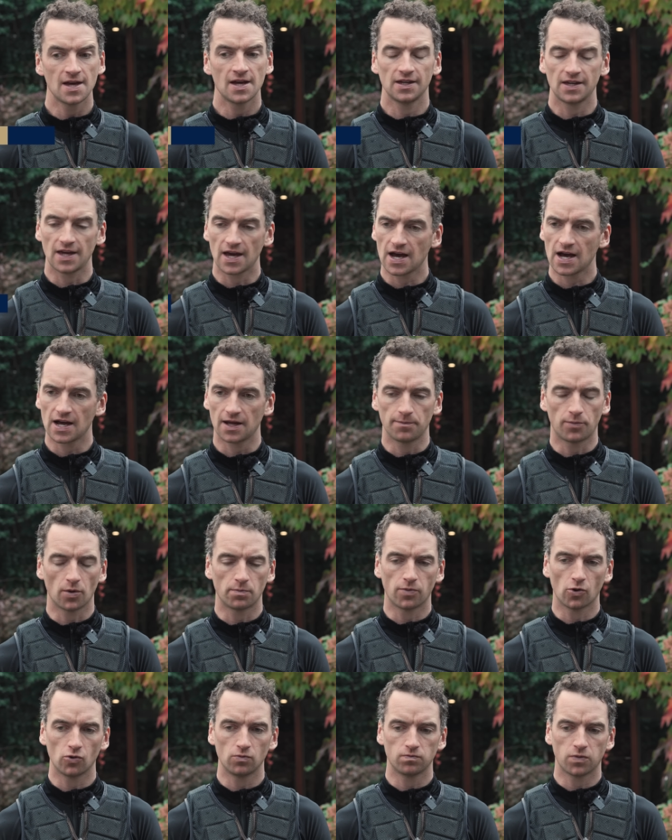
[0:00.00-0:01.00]
Yeah, but
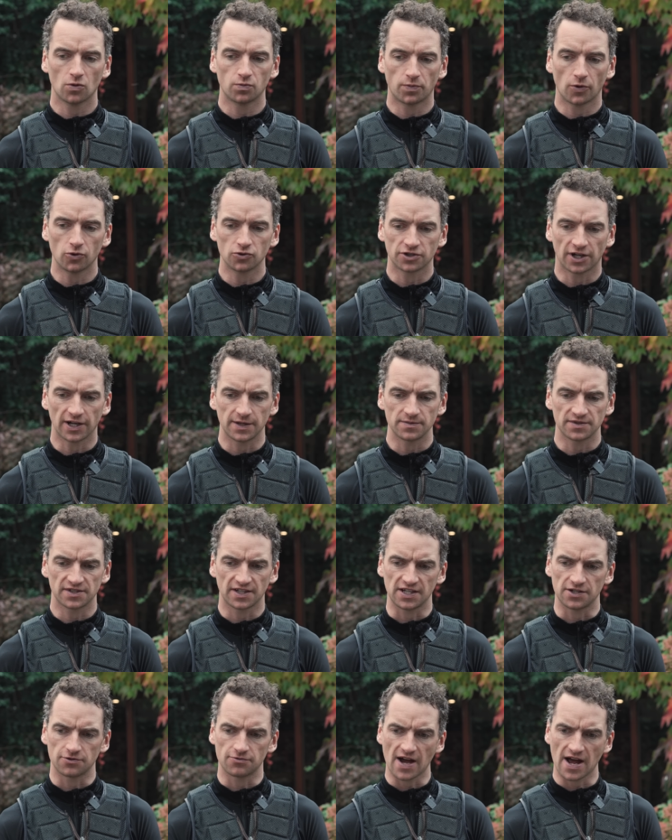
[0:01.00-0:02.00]
both times
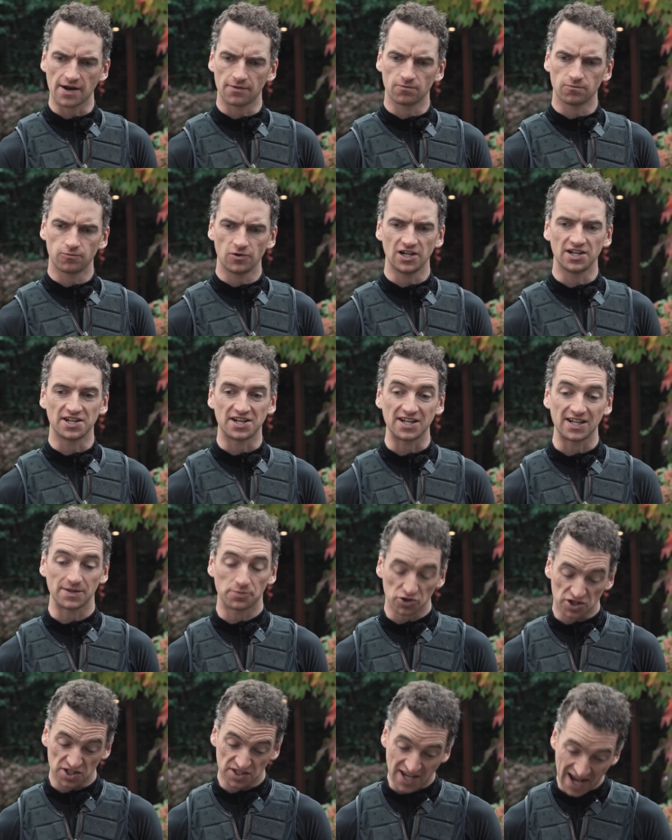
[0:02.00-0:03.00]
he ran really keen. He
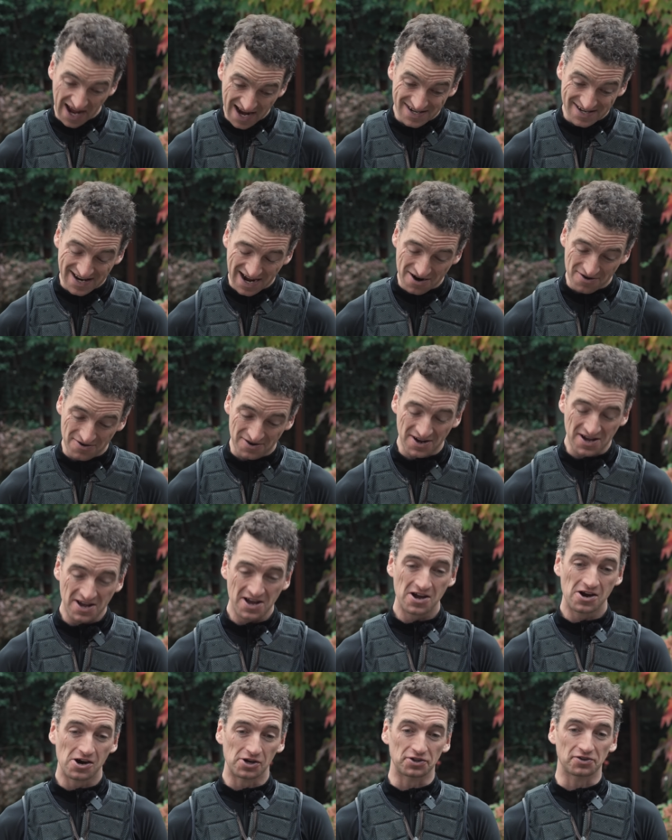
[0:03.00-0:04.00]
puts his head down
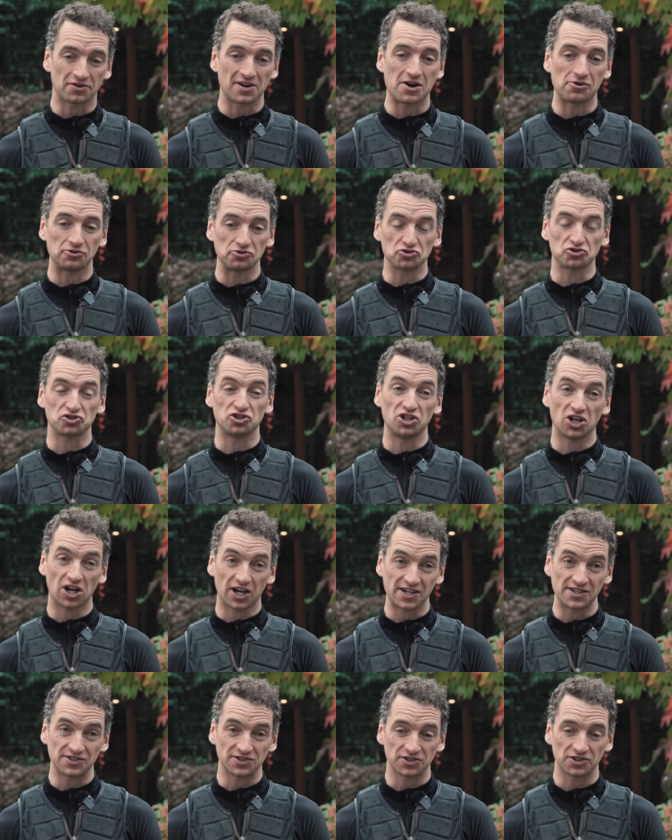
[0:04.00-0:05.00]
on the ground, he just
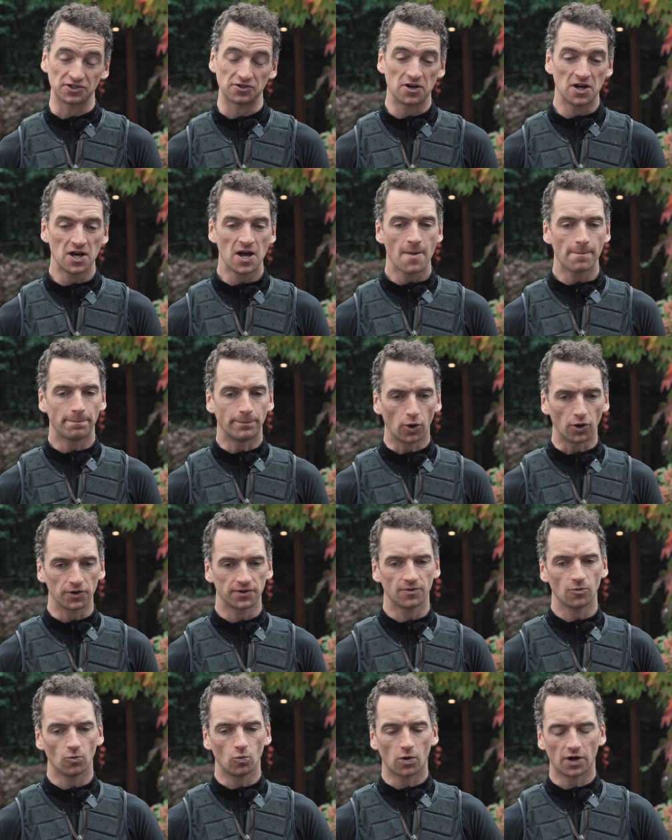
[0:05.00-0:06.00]
lies on you.
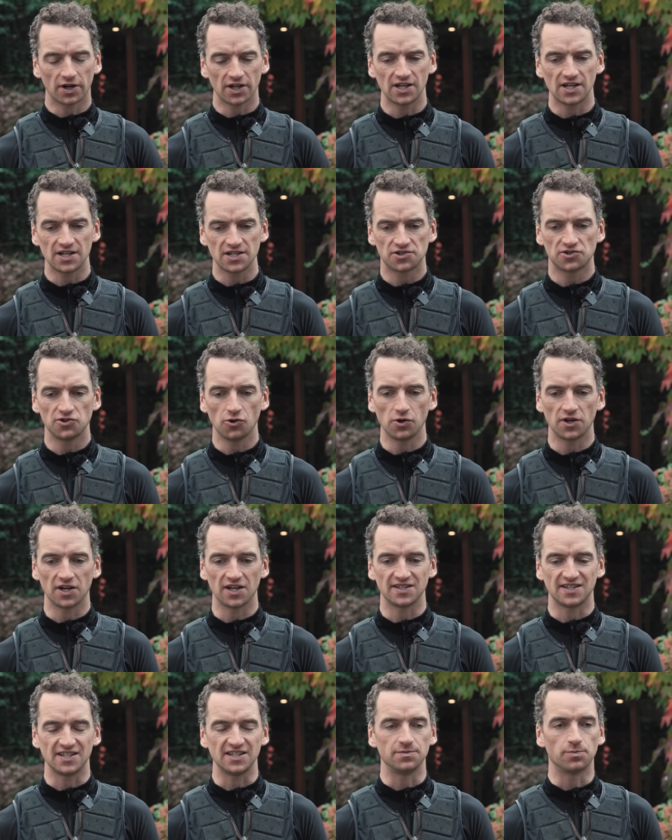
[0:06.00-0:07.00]
But what he is doing
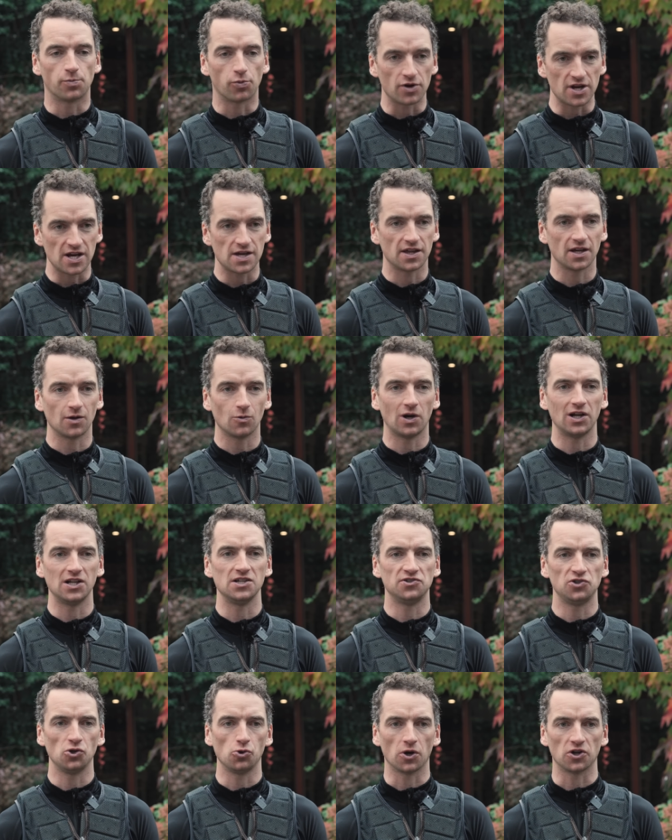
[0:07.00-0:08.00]
is he's breathing while
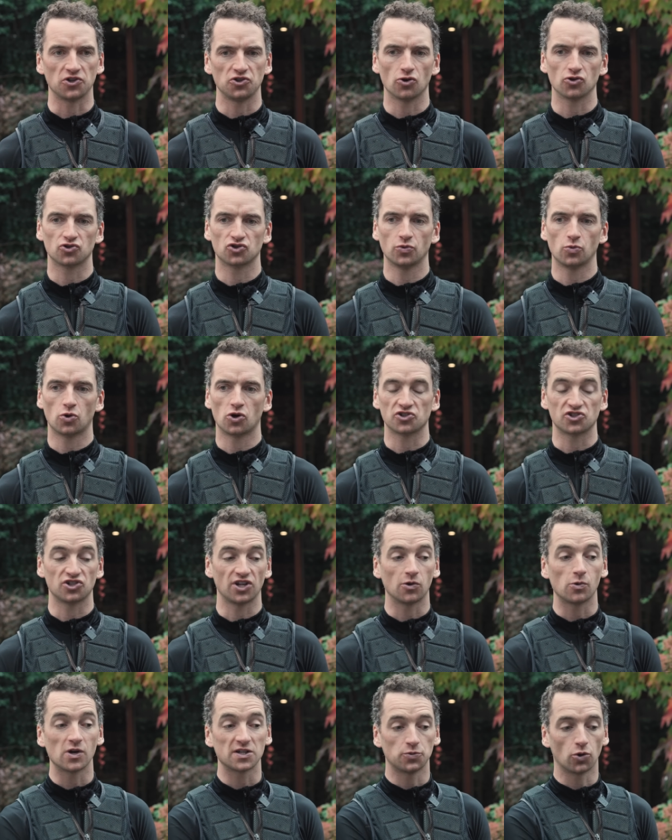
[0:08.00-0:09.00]
he's doing it. You know, some horses
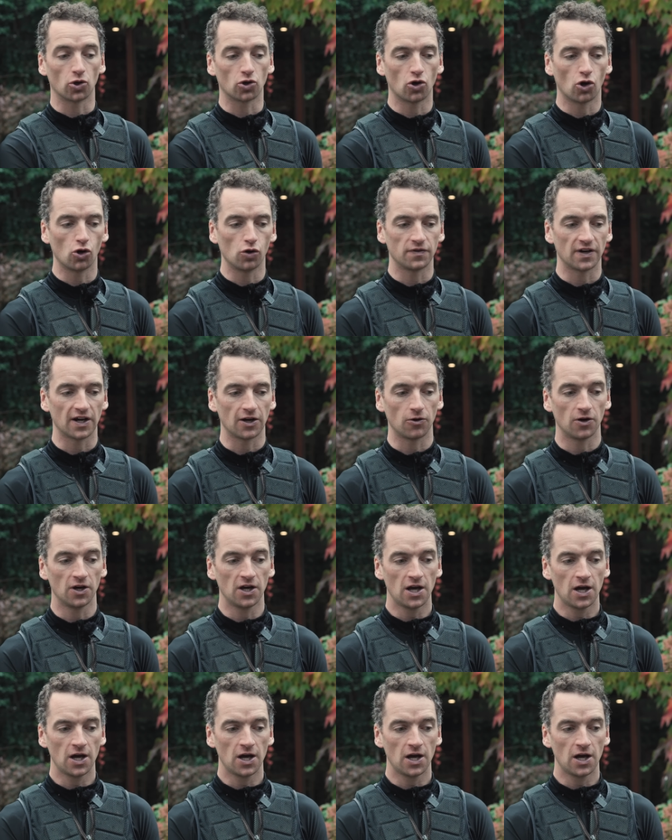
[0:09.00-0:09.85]
like Westport Cove now